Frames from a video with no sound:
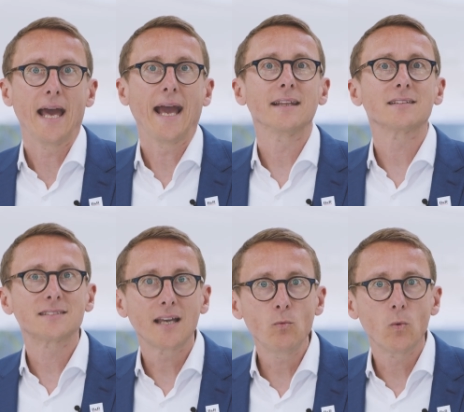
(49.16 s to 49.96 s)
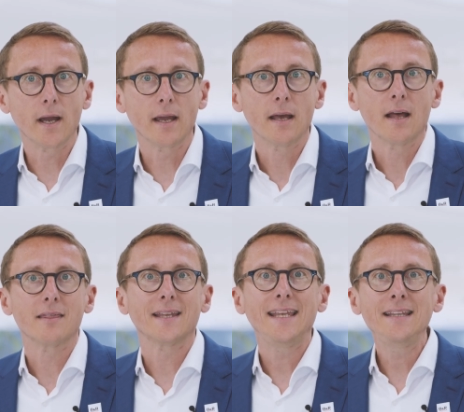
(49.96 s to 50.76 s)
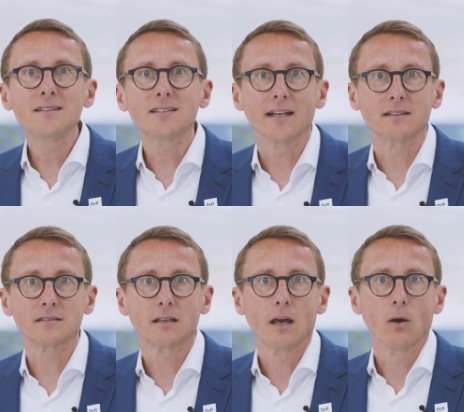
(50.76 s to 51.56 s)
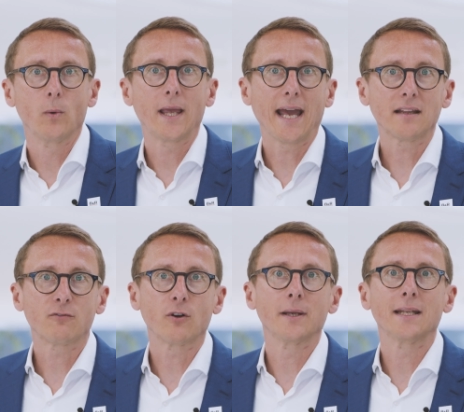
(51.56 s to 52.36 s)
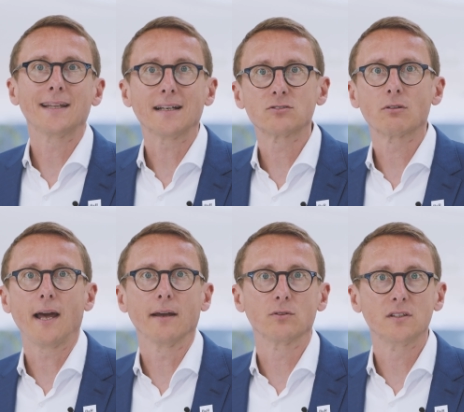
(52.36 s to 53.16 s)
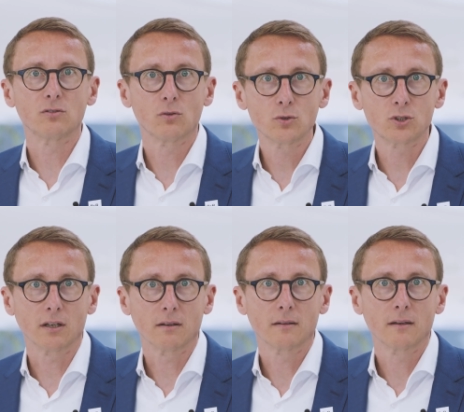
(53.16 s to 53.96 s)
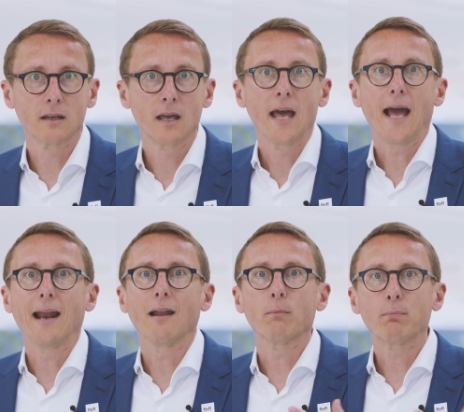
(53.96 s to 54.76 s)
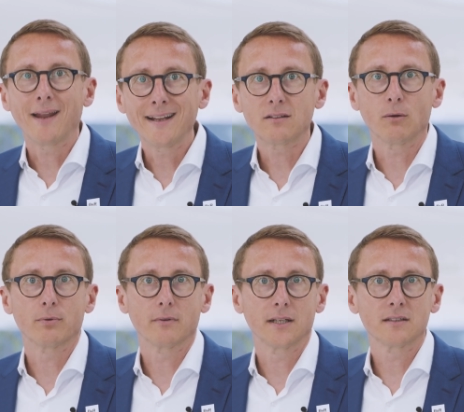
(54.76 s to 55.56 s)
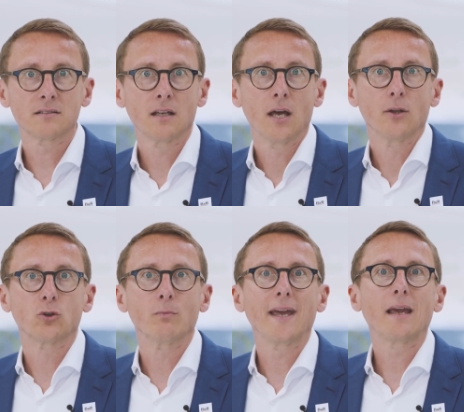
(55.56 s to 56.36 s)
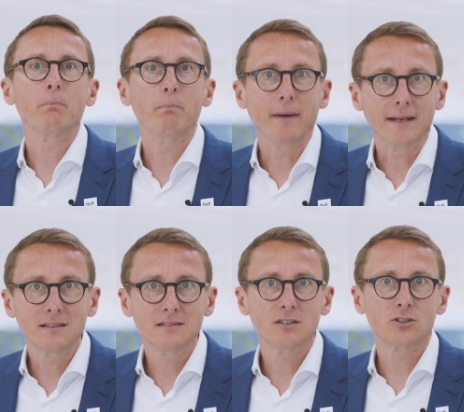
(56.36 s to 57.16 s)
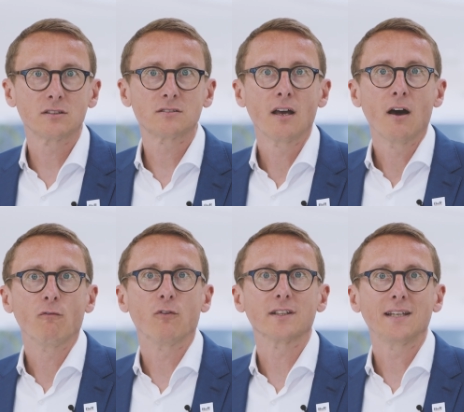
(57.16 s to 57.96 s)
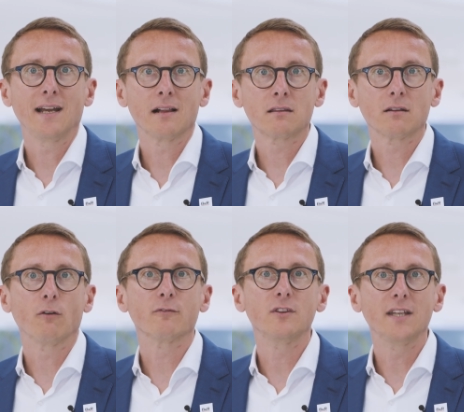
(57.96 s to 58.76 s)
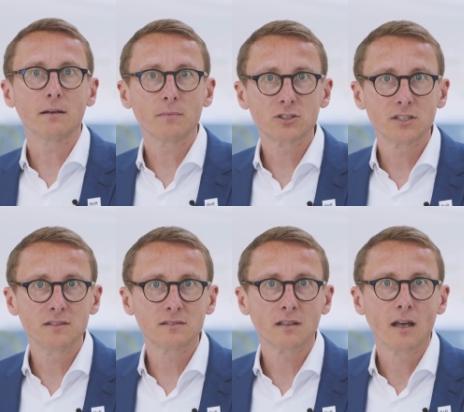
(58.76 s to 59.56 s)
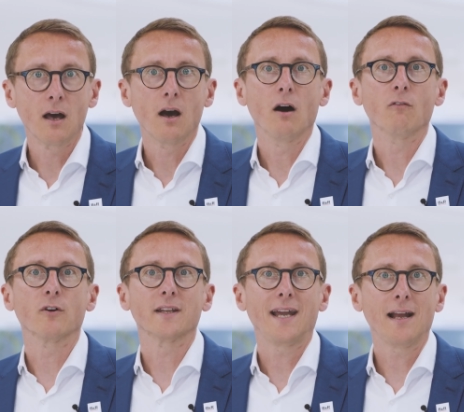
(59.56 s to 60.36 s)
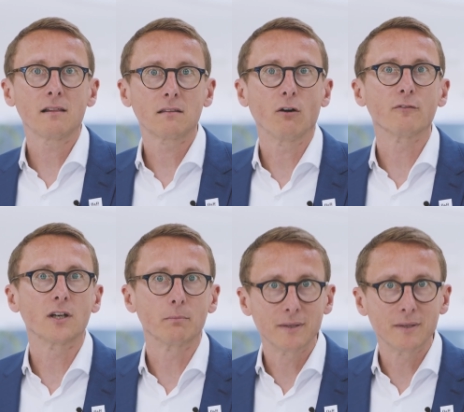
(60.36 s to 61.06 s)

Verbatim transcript: In the same way, the insights we get from an industrial IoT solution allow plant operators to make better decisions for the health of their machines for the health of their